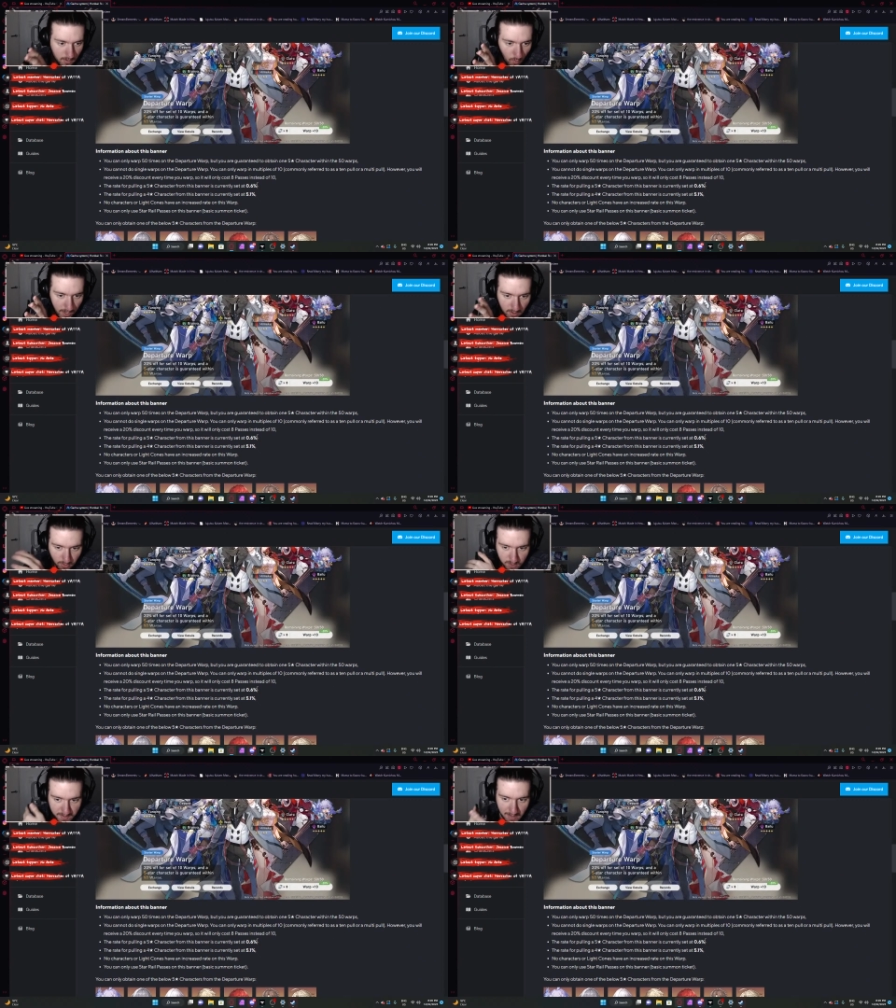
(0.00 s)
where you'll
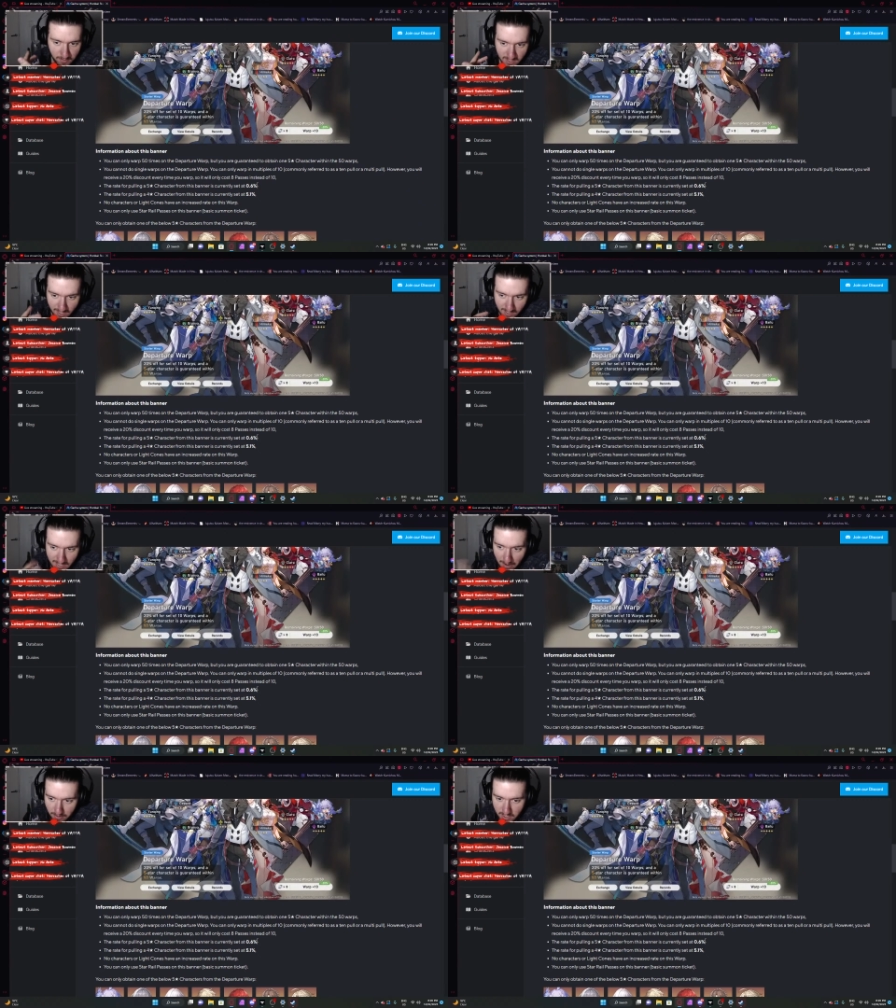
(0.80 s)
just be able to get a
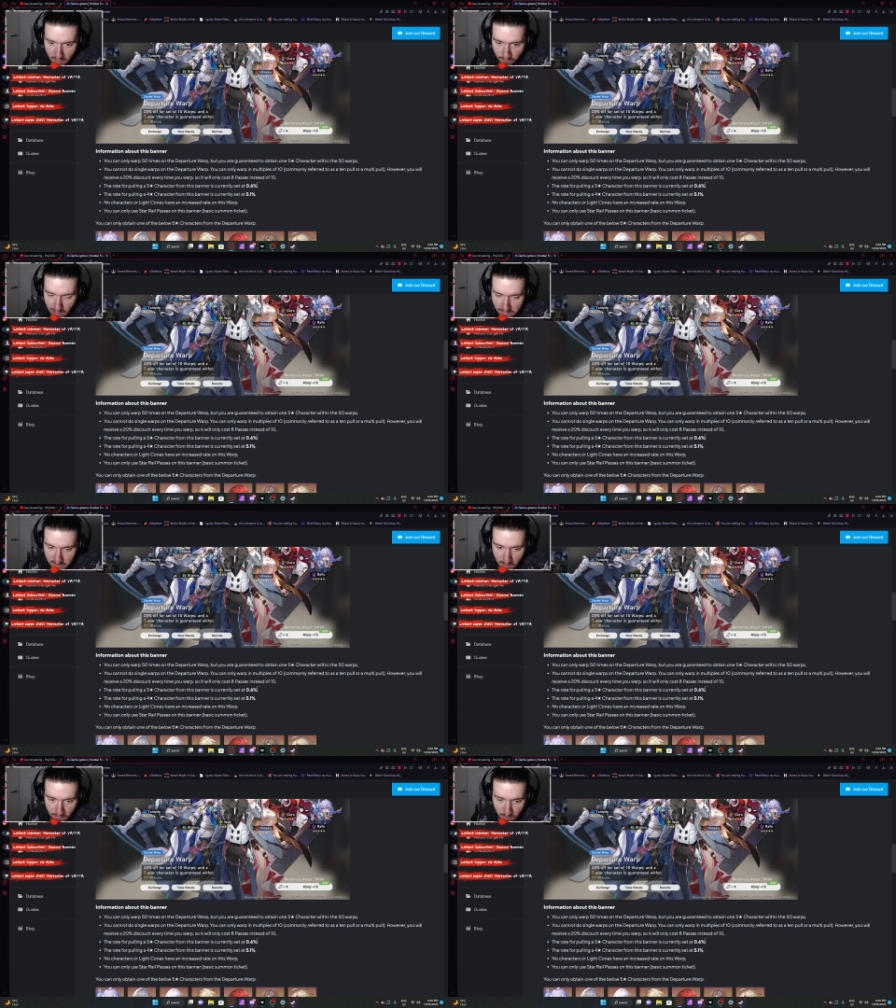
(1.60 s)
guaranteed five
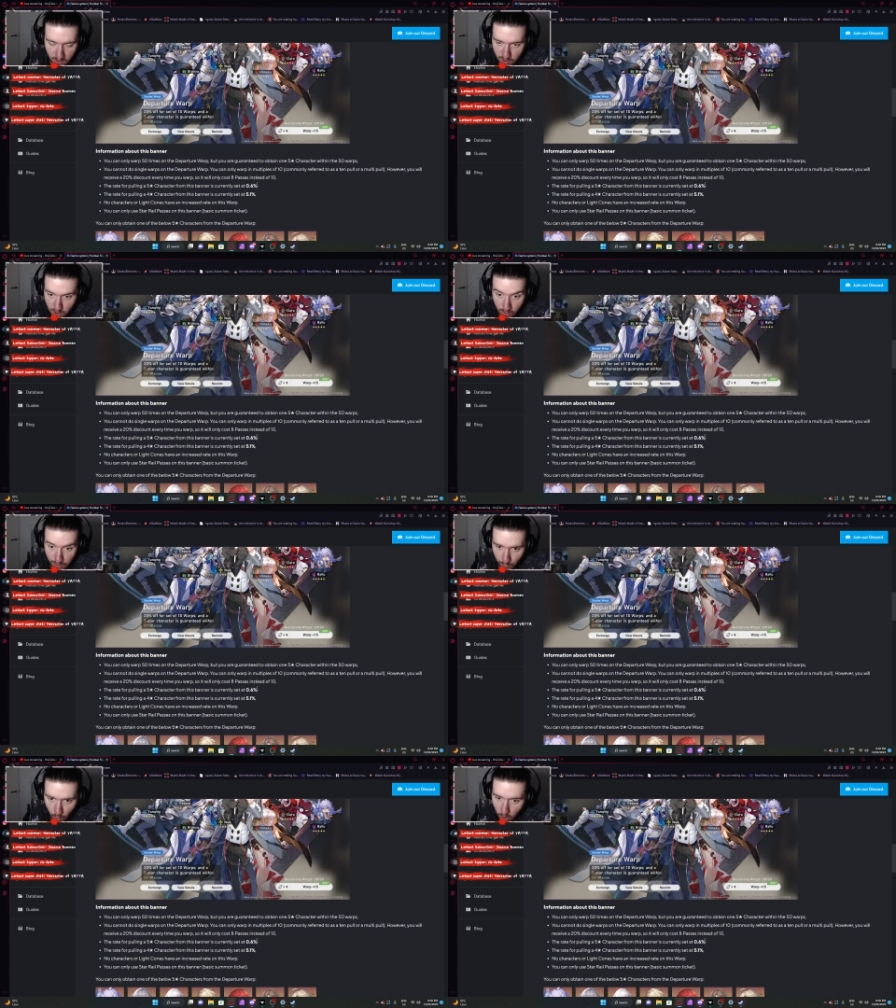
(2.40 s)
star if you just use
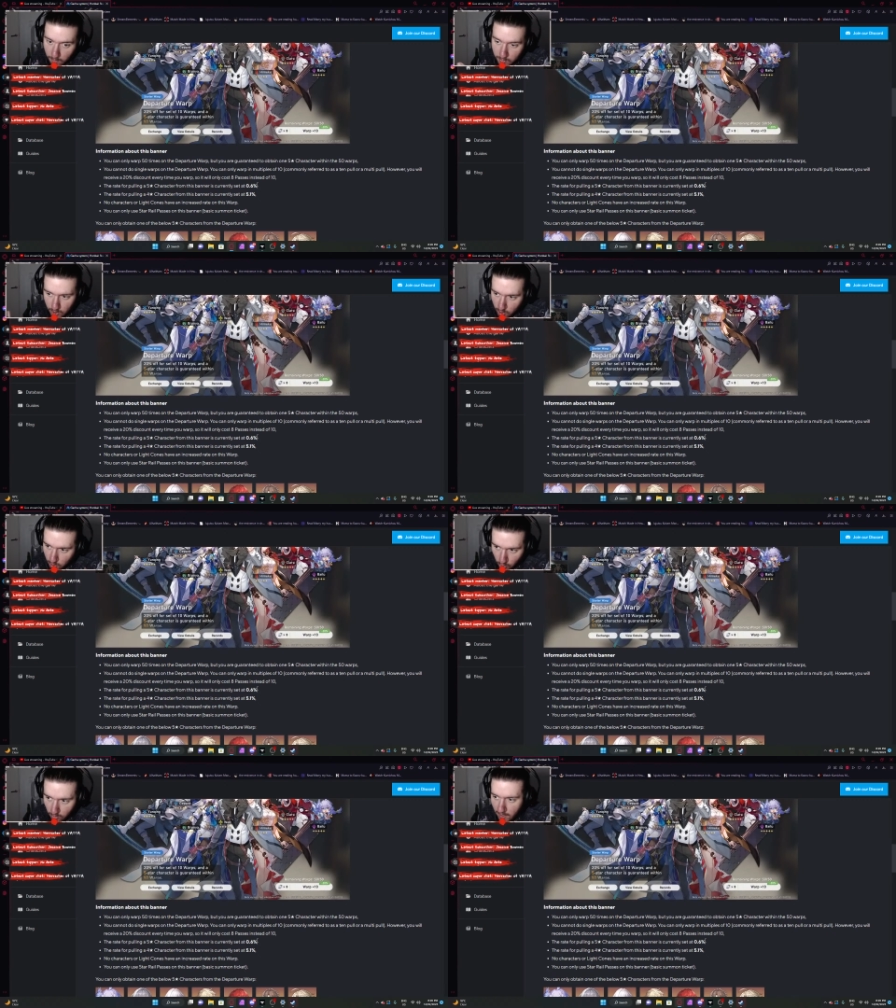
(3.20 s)
your warps, which you
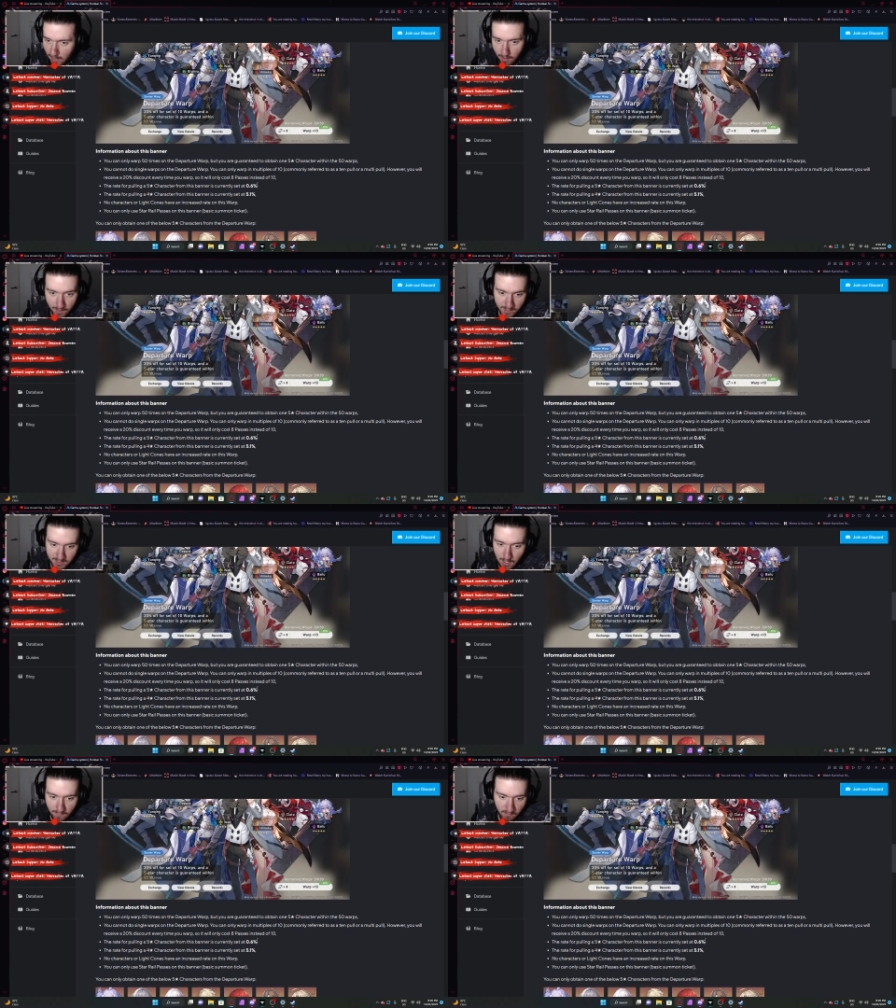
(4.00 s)
should at the
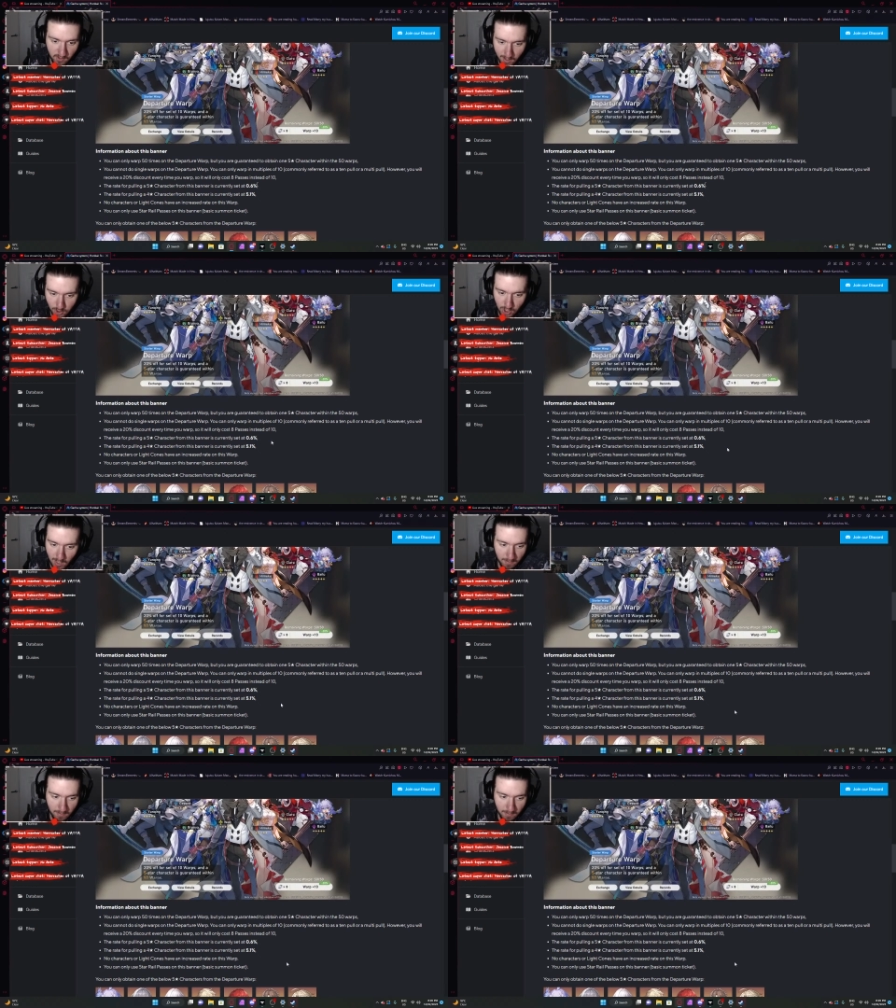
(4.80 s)
start of every gacha game.